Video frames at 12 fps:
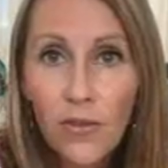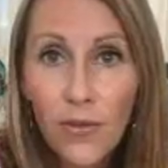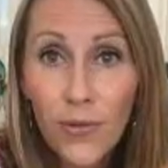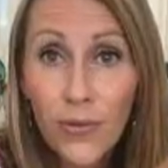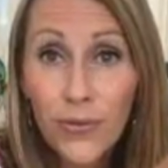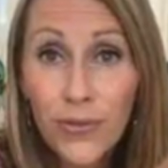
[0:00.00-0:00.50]

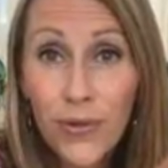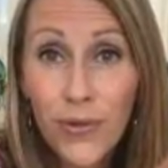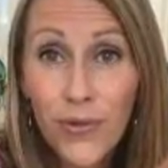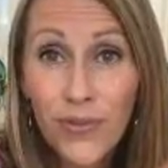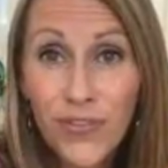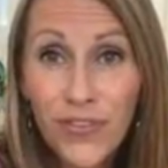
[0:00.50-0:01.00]
Those
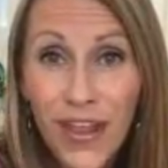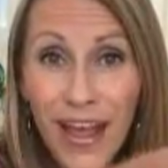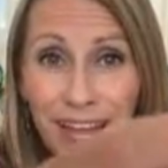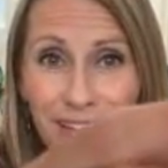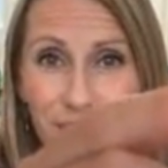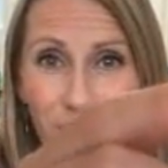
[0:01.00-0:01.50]
gold
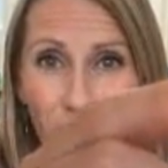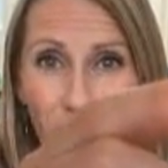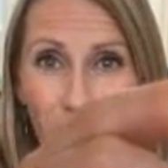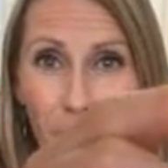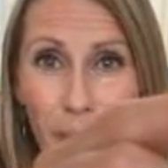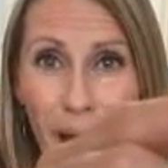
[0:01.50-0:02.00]
flecks
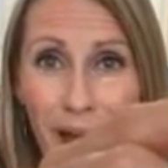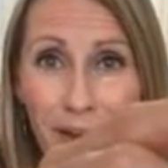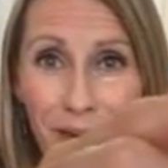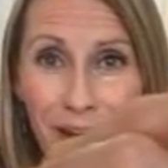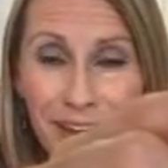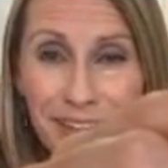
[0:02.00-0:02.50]
are
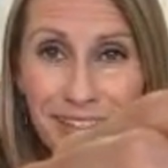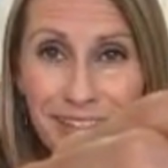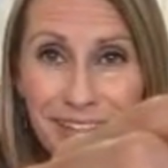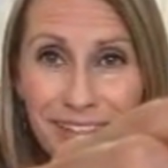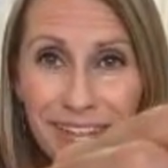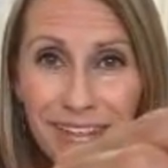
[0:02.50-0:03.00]

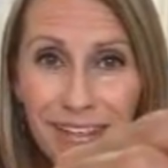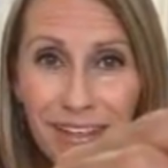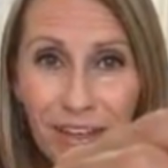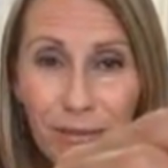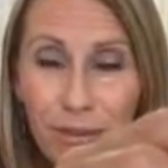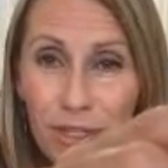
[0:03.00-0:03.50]
pyrite,
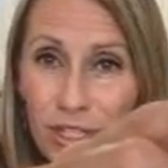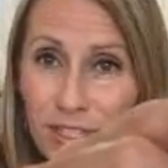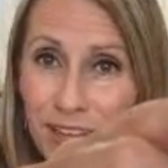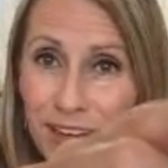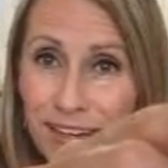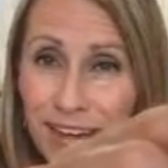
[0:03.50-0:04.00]
which
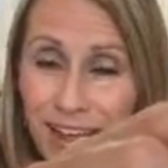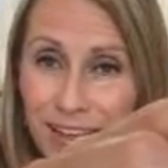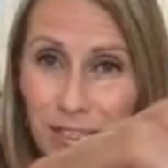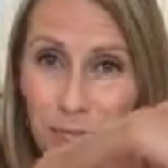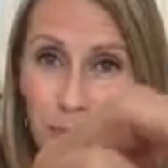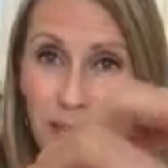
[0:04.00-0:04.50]
is kind of
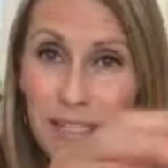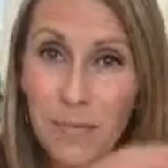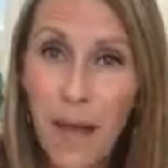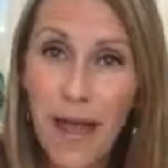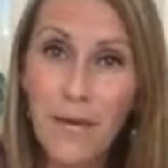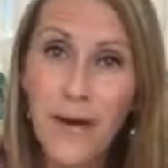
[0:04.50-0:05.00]
nice because
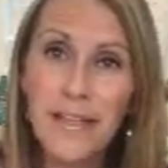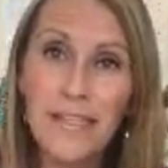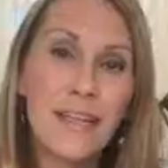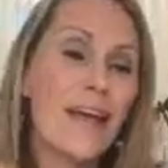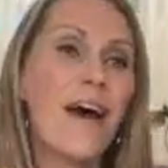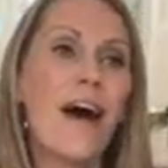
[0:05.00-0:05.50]

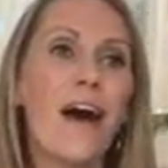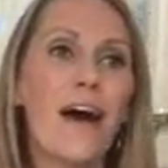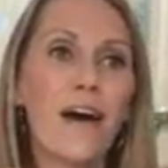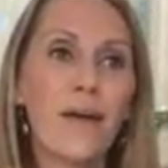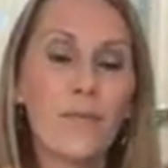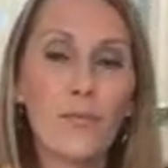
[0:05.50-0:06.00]
pyrite's
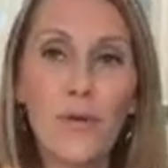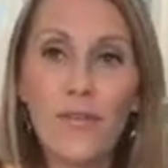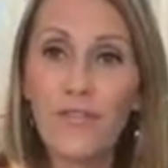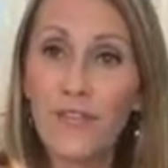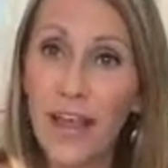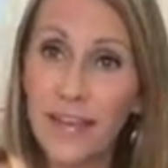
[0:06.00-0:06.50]

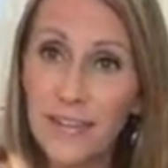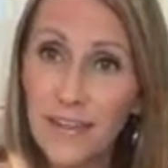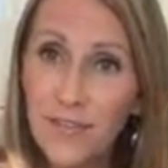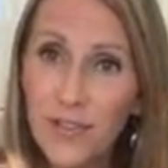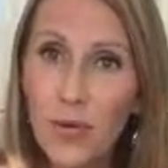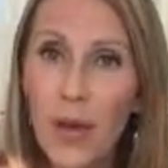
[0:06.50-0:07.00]

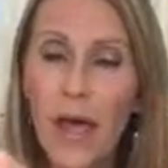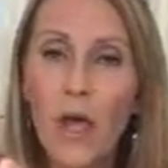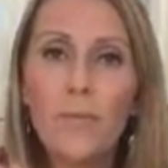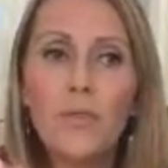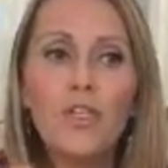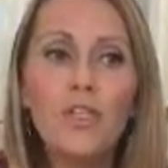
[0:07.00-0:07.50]
reflective, so it
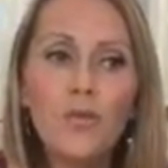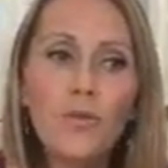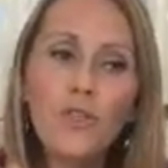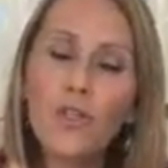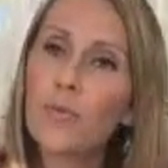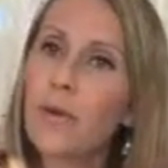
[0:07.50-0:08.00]
helps
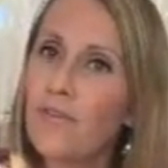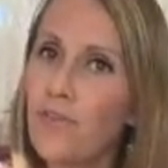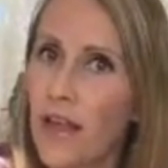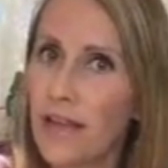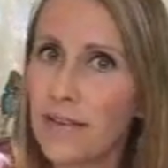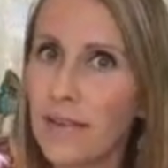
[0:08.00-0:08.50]
you to
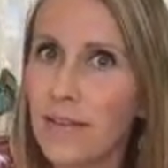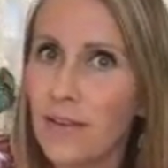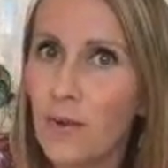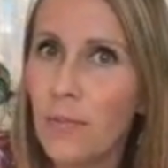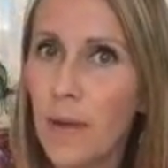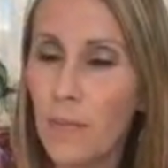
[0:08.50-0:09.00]
reflect a
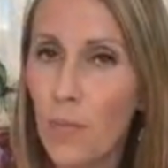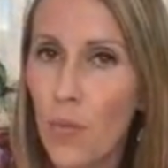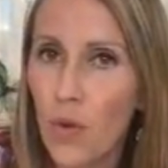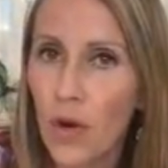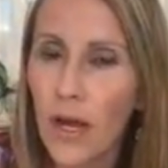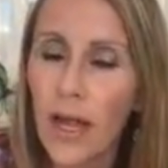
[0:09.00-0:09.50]
little bit
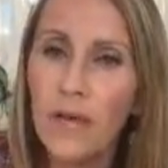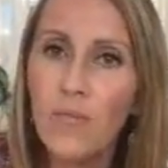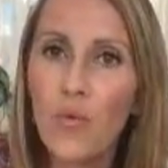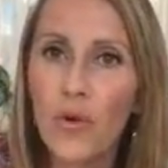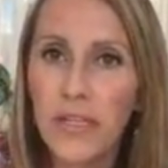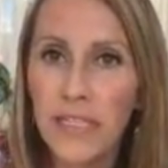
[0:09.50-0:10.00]
more
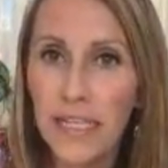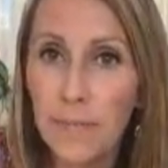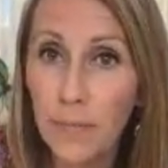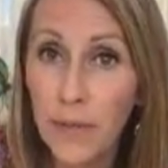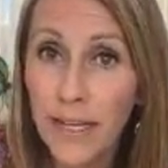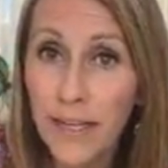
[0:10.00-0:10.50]
and more
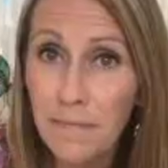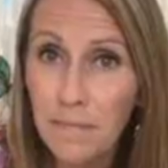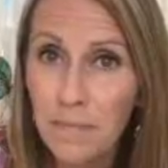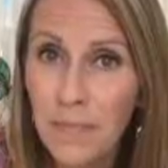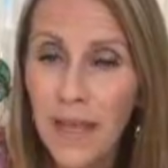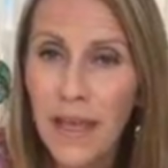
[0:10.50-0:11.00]
deeply.
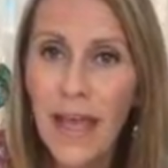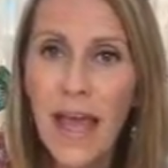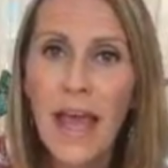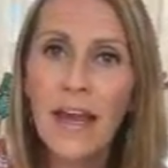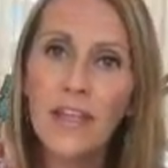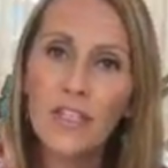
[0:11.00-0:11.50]

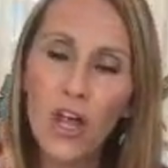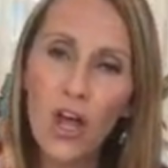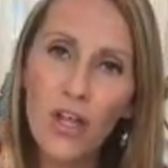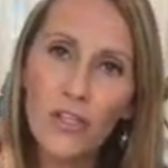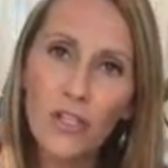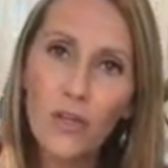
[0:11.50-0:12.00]
And it's
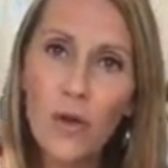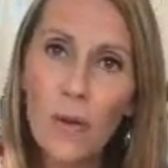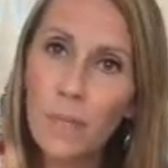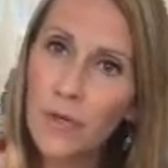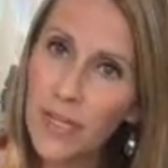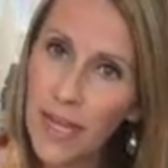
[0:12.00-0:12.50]
also
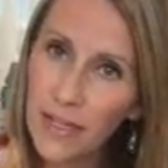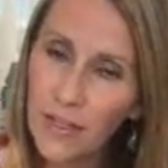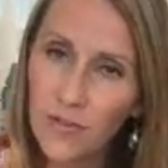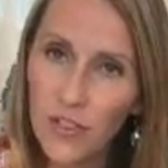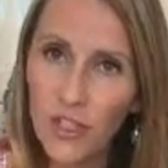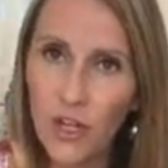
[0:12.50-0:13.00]
a
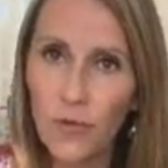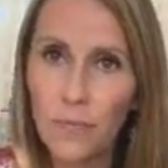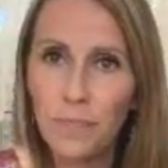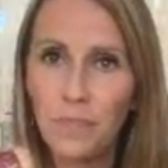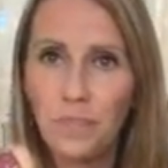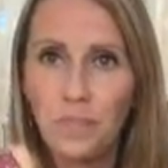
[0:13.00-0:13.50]
protective
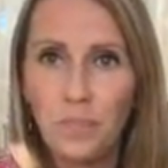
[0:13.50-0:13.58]
stone.